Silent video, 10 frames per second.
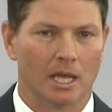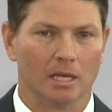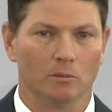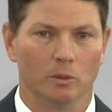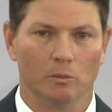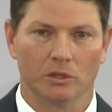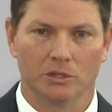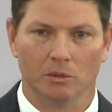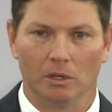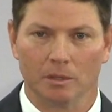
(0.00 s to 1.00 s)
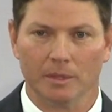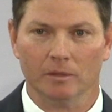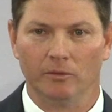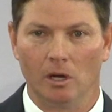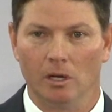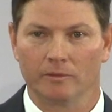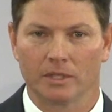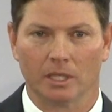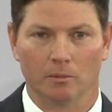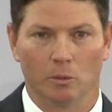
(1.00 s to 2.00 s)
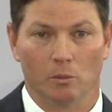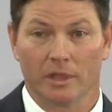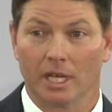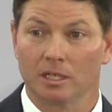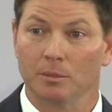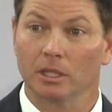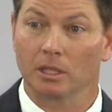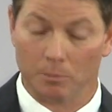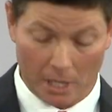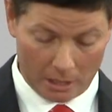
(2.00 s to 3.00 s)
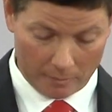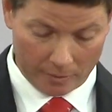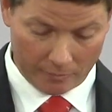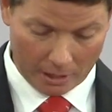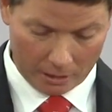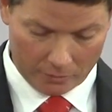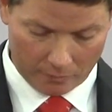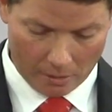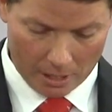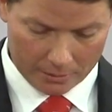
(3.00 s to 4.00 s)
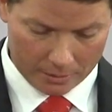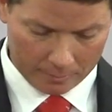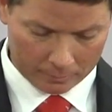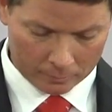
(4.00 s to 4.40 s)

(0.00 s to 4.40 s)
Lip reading: and we want you all to be involved, and we want that to be a competitive advantage for us.